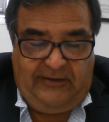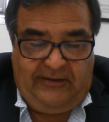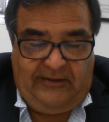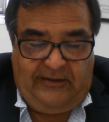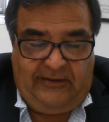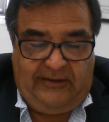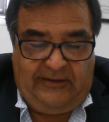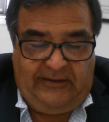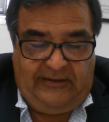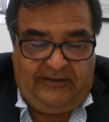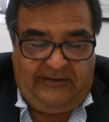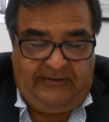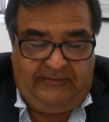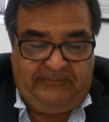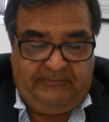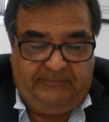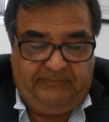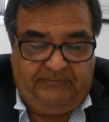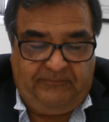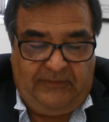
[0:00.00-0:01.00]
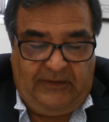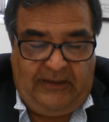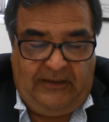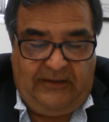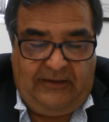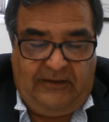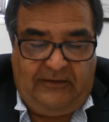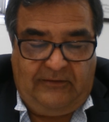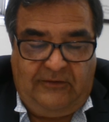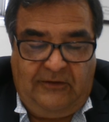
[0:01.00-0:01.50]
And
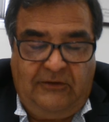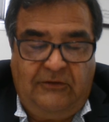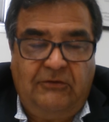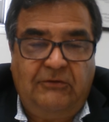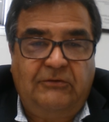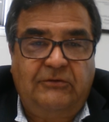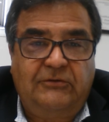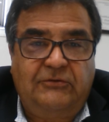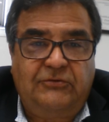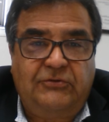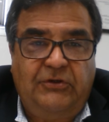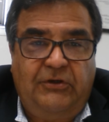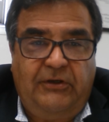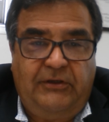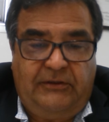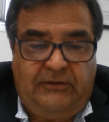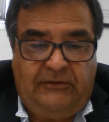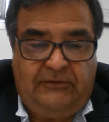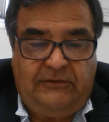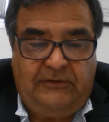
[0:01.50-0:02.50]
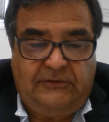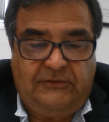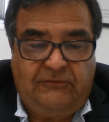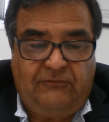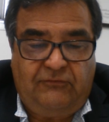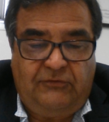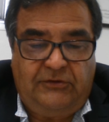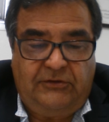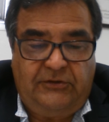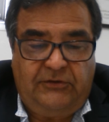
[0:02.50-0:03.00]
I think you'll enjoy it. It does a
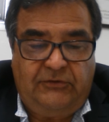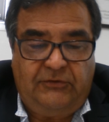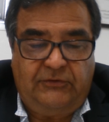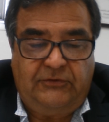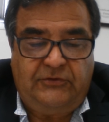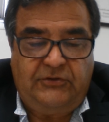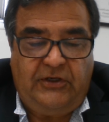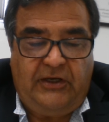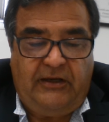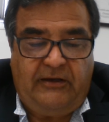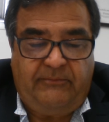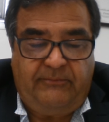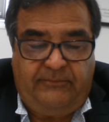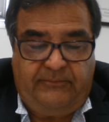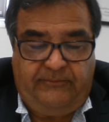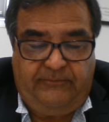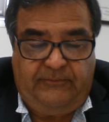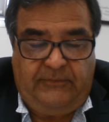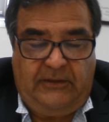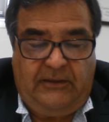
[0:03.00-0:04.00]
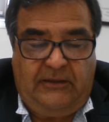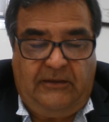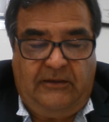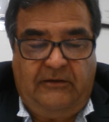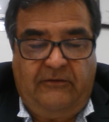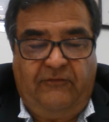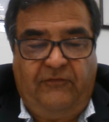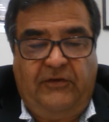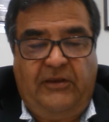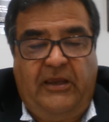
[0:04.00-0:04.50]
really good job
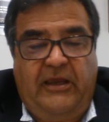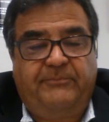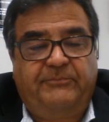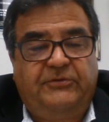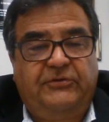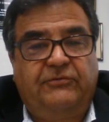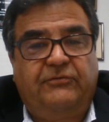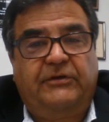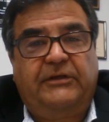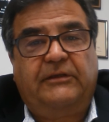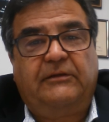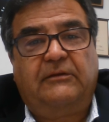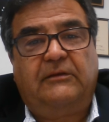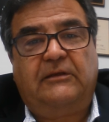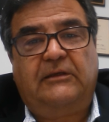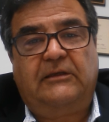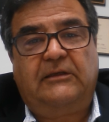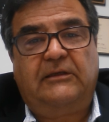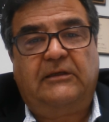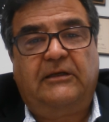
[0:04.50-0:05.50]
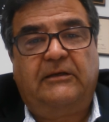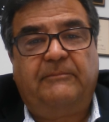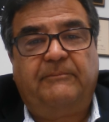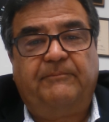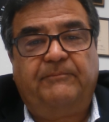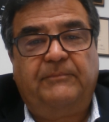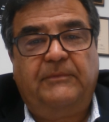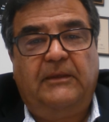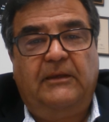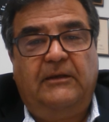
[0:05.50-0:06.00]
of capturing the
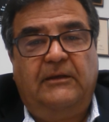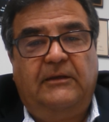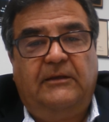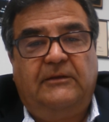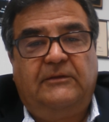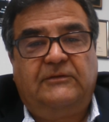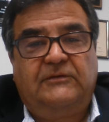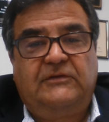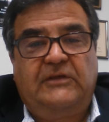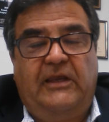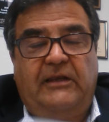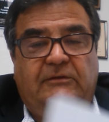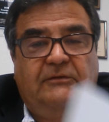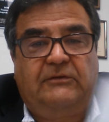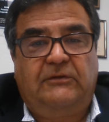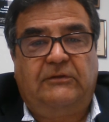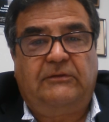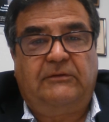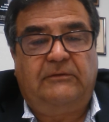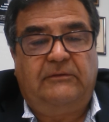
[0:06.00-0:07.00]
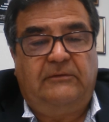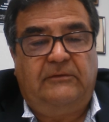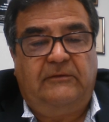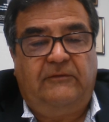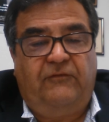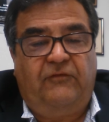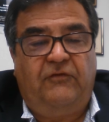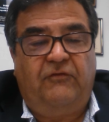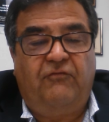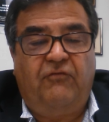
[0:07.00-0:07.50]
sector.
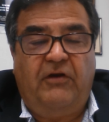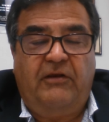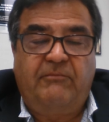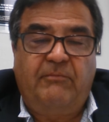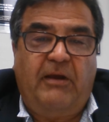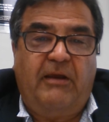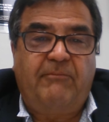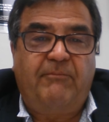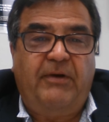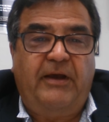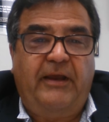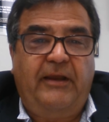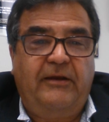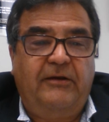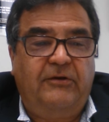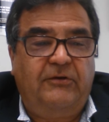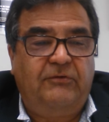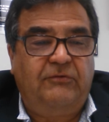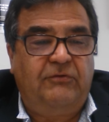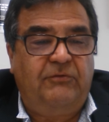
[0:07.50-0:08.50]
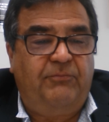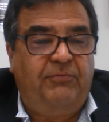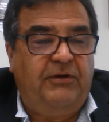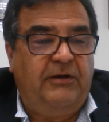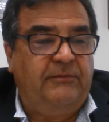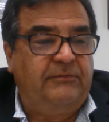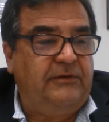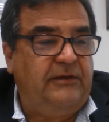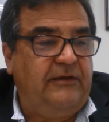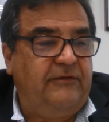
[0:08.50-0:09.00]
If you've read my bio, you
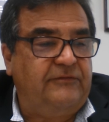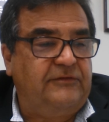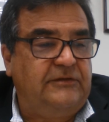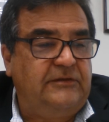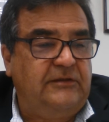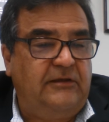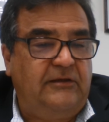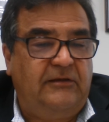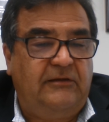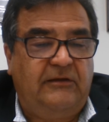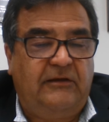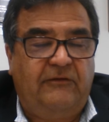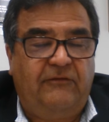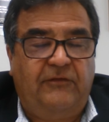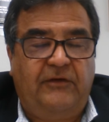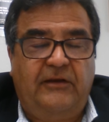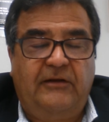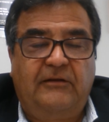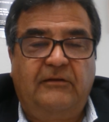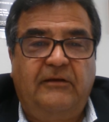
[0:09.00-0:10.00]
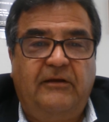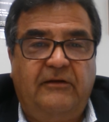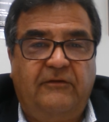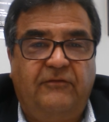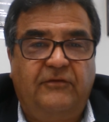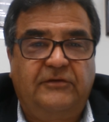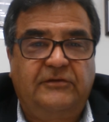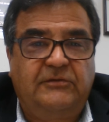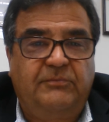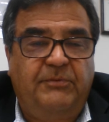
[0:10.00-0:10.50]
probably have seen I've had a lot
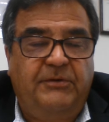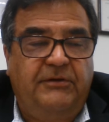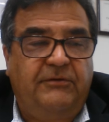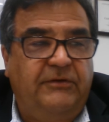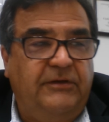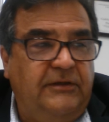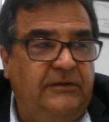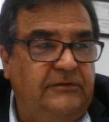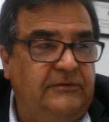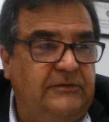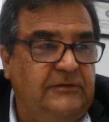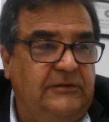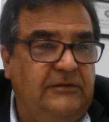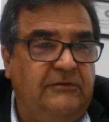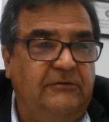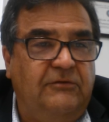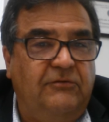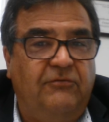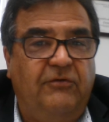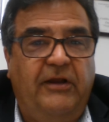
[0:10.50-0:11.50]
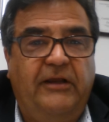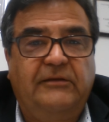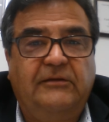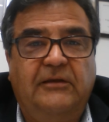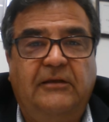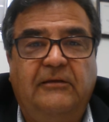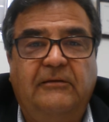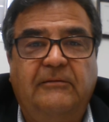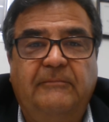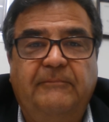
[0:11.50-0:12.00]
of experience
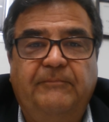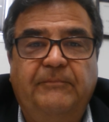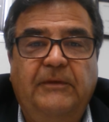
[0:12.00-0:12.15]
directing